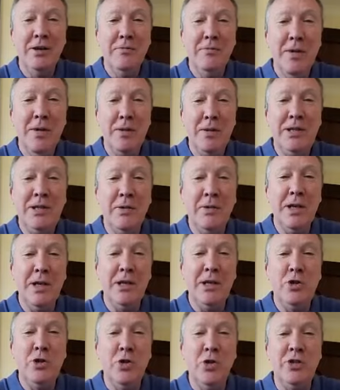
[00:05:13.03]
Maybe yeah. some of their
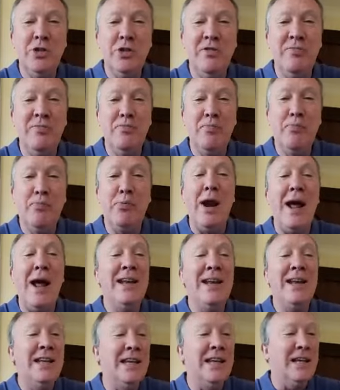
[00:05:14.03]
choice of
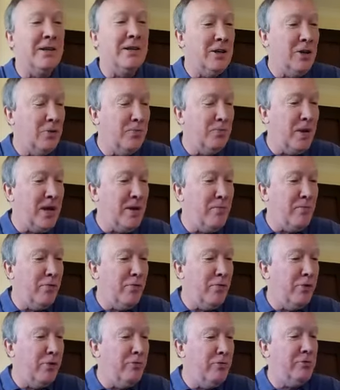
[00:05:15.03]
branding could be
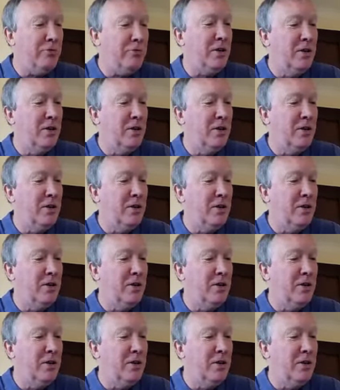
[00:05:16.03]
improved.